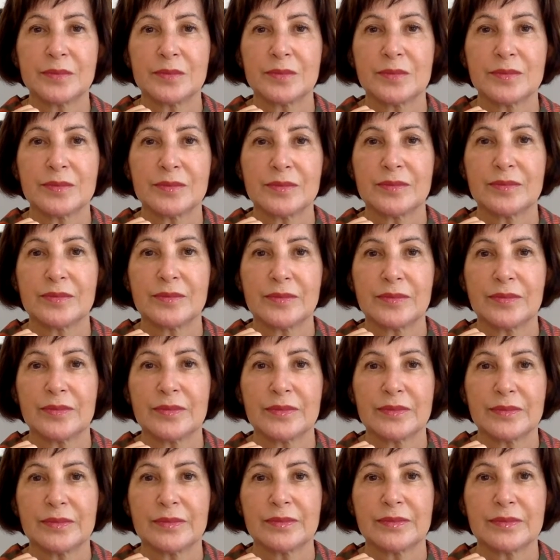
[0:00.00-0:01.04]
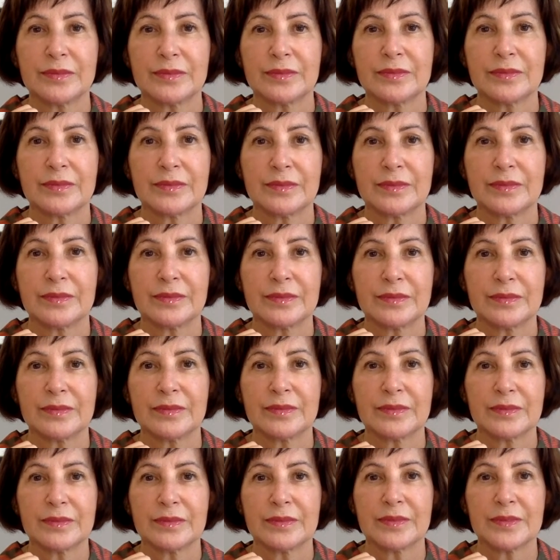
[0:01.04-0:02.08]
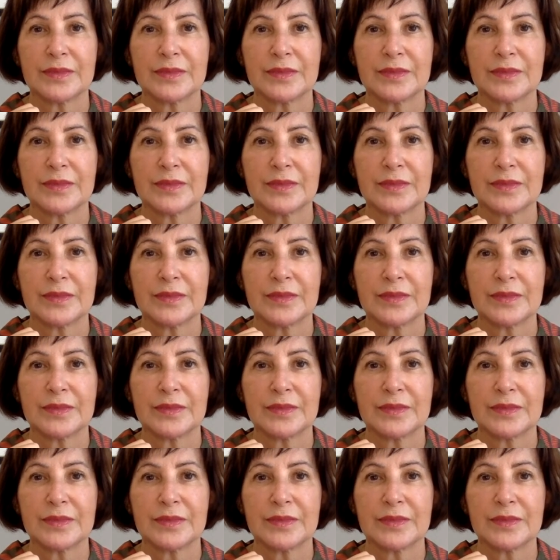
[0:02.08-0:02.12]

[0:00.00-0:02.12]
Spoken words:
(silence)